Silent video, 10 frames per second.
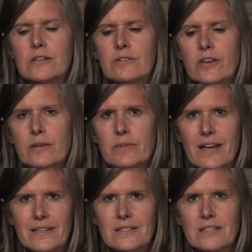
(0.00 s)
who came
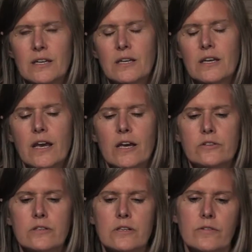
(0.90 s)
next.
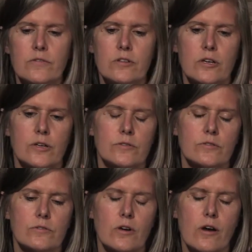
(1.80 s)
And the,
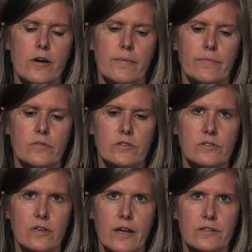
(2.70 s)
the, um, the
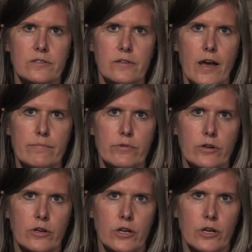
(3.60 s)
science in that
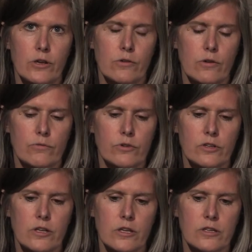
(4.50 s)
book
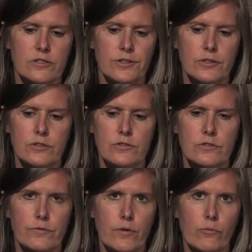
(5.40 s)
really
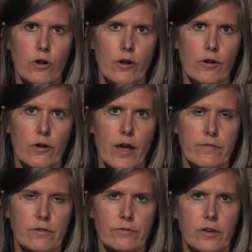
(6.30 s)
continues from where
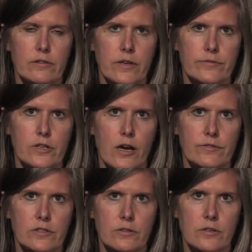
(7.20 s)
having faith left
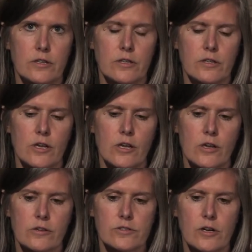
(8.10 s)
off. So it
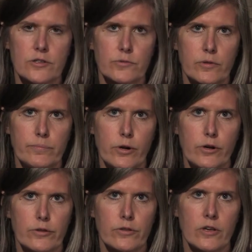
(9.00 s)
starts with
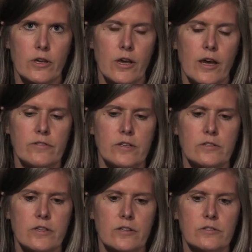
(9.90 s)
birth and
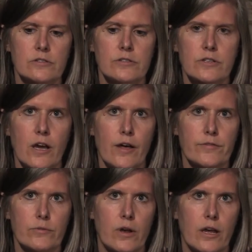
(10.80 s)
then takes a look
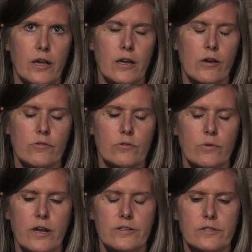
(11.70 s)
at the way the
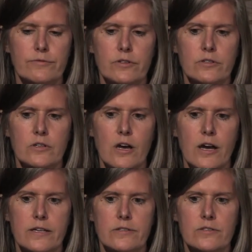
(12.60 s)
way different
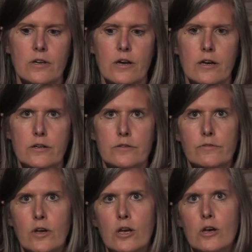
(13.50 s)
kinds
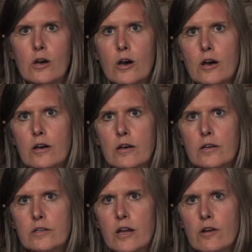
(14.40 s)
of uh,
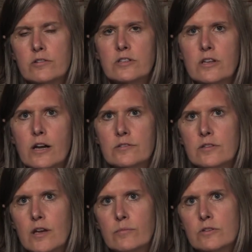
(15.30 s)
inherently
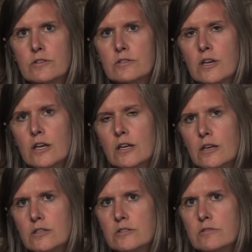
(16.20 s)
toxic chemicals
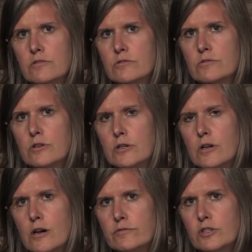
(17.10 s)
enter the
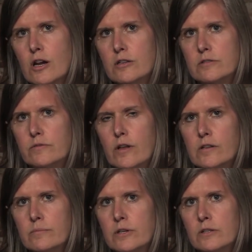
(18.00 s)
story of child
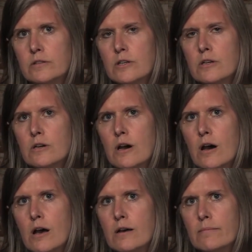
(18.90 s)
development
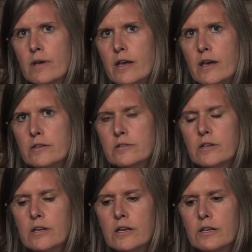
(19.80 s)
um, and
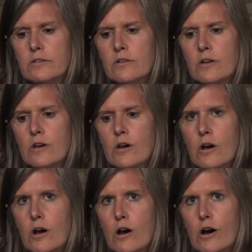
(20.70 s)
can
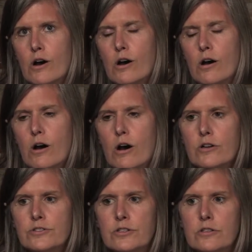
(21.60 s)

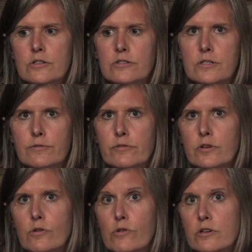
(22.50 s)
alter
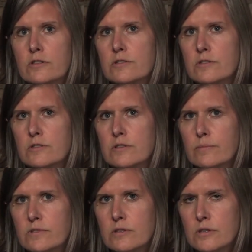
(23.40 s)
different organ
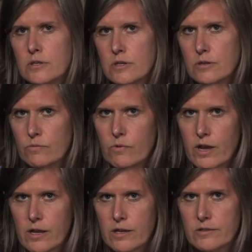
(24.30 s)
systems in
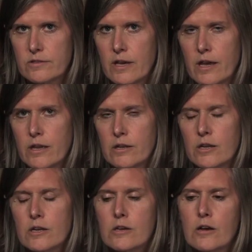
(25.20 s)
ways that
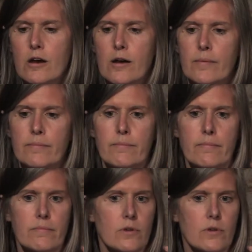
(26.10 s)
um,